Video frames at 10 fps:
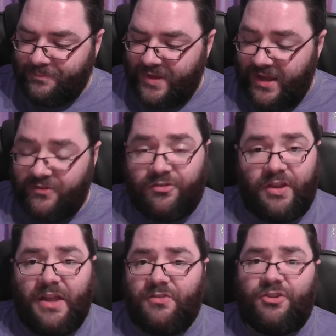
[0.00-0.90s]

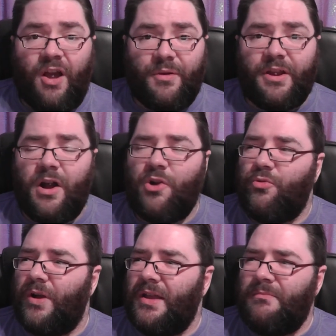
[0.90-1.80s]
It's coconut
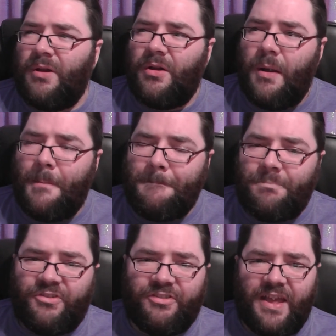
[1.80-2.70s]
cream,
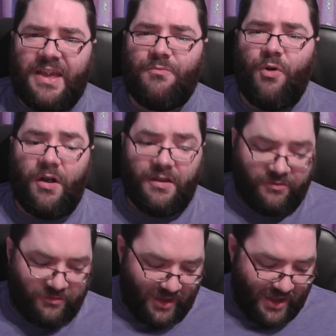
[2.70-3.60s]
sticky
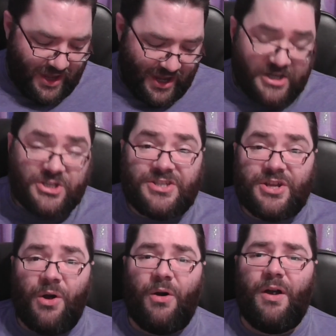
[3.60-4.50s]
rice, and
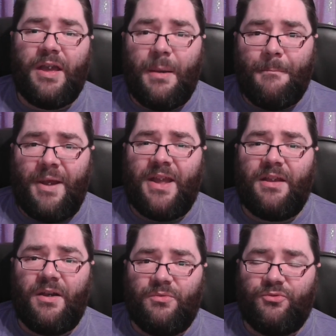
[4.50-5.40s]
Thai
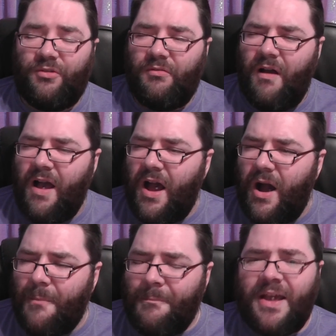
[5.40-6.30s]
mangoes.
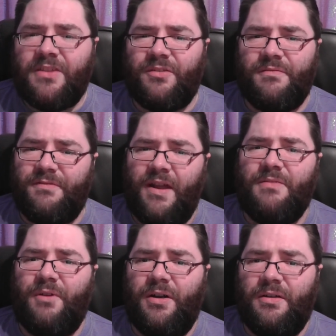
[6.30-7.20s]
Amazing
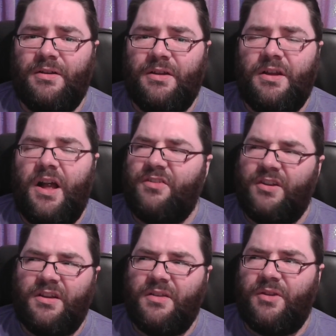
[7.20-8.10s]
flavour. Actually,
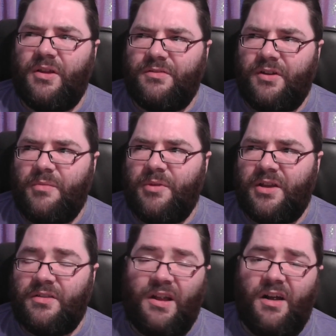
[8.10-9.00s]
I don't even know if Thai
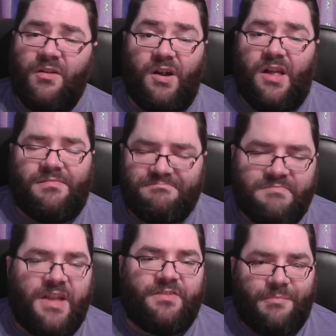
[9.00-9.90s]
mango.
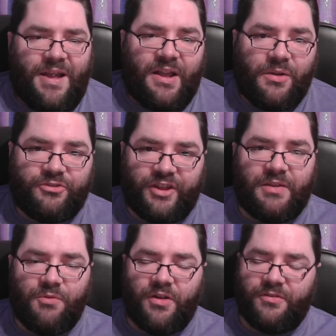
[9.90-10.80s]
It's a mango
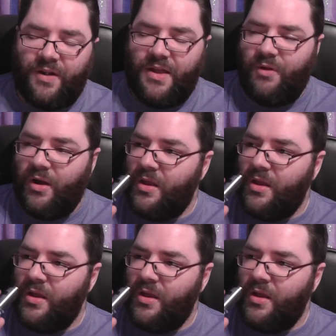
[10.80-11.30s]
sticky rice flavour.